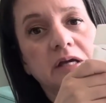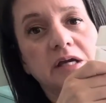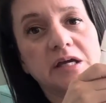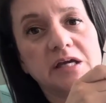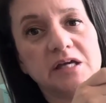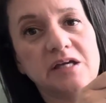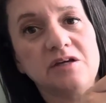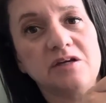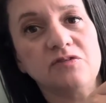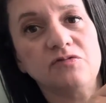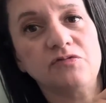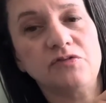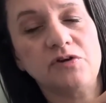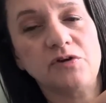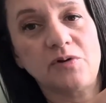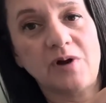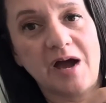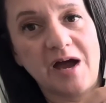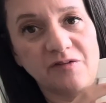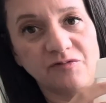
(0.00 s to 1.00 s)
If
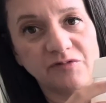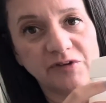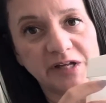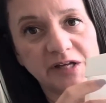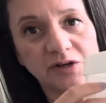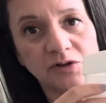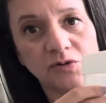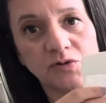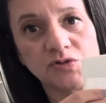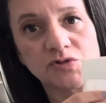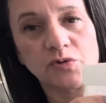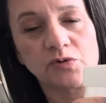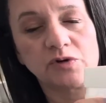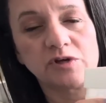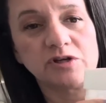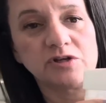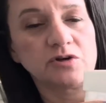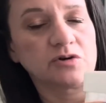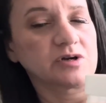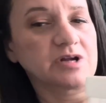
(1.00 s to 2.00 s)
you have nails or
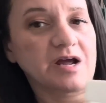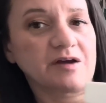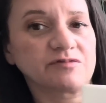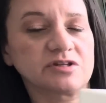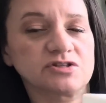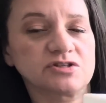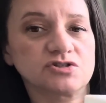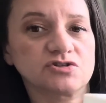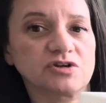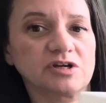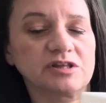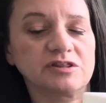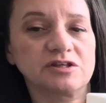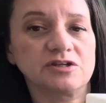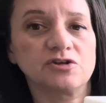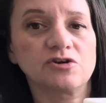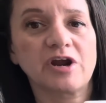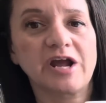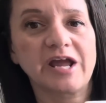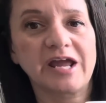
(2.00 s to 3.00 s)
you don't have the strength in
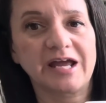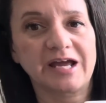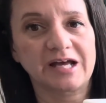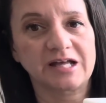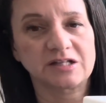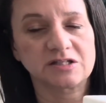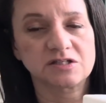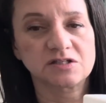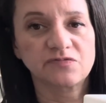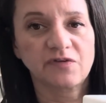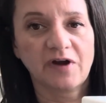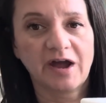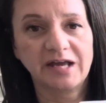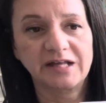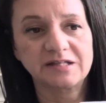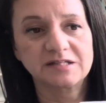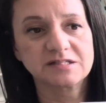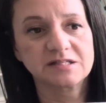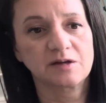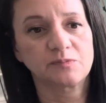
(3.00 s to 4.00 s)
your hands,
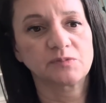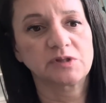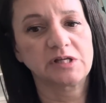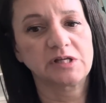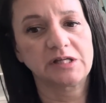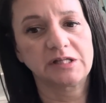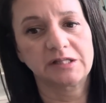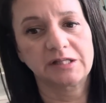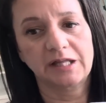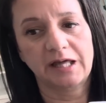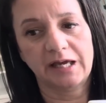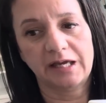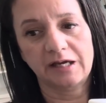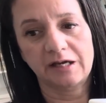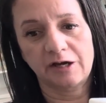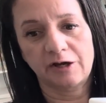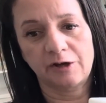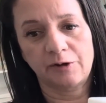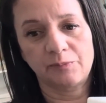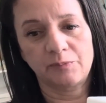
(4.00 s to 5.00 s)
find something like
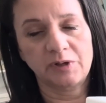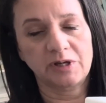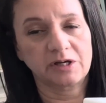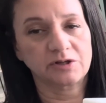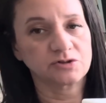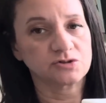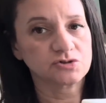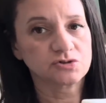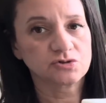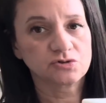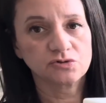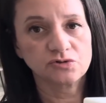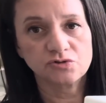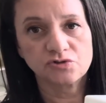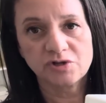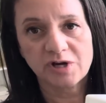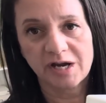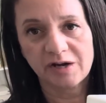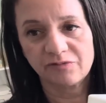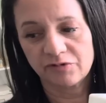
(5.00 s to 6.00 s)
a
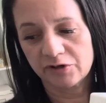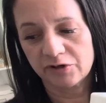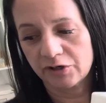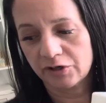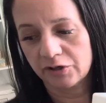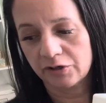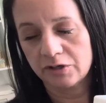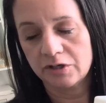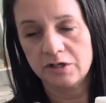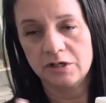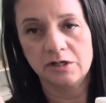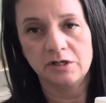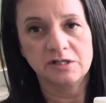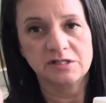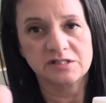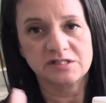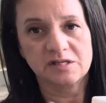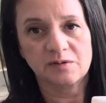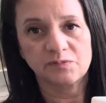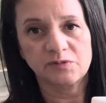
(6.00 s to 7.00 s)
screwdriver,
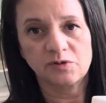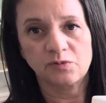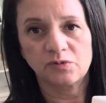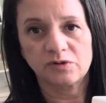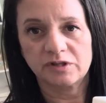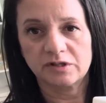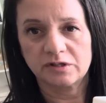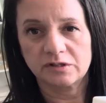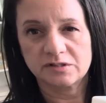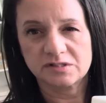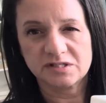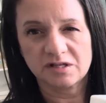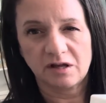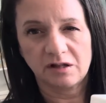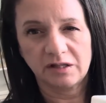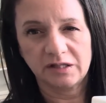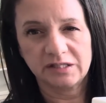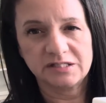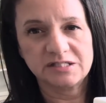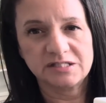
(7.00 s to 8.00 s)
something with a
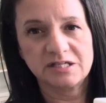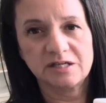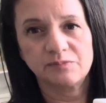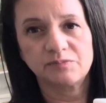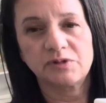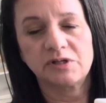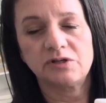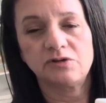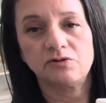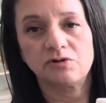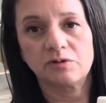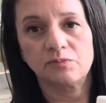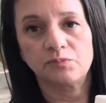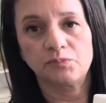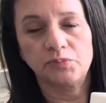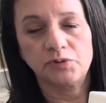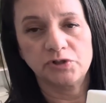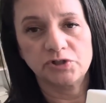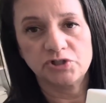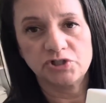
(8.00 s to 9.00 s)
solid tip that you can
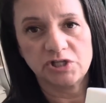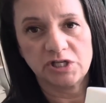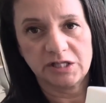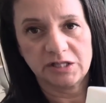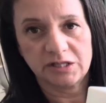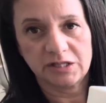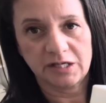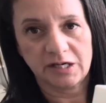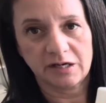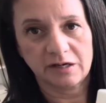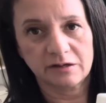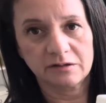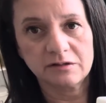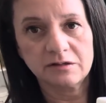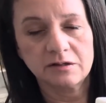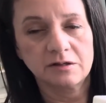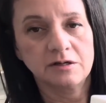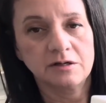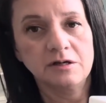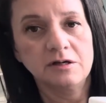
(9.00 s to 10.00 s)
push in there
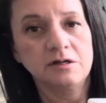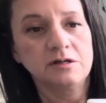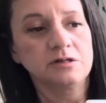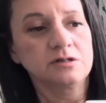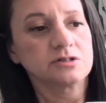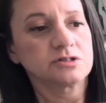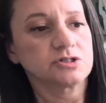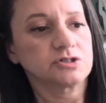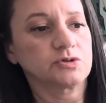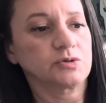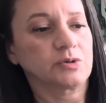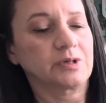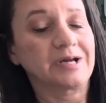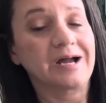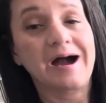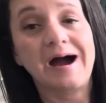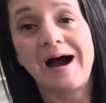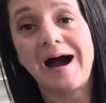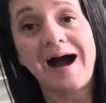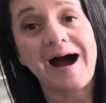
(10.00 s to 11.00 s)
to do it.
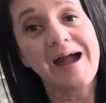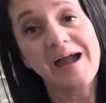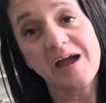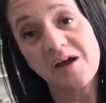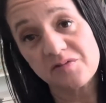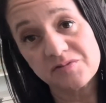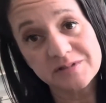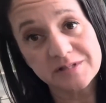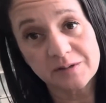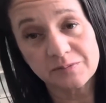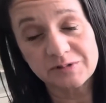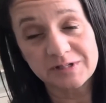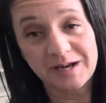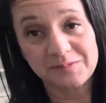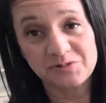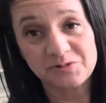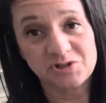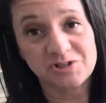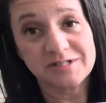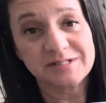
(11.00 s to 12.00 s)
I have
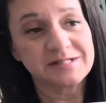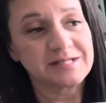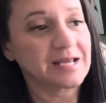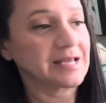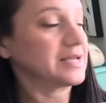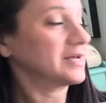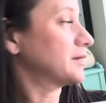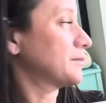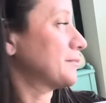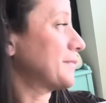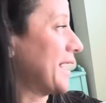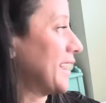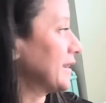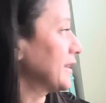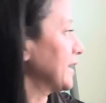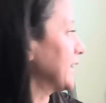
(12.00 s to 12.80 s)
sometimes just taken a mallet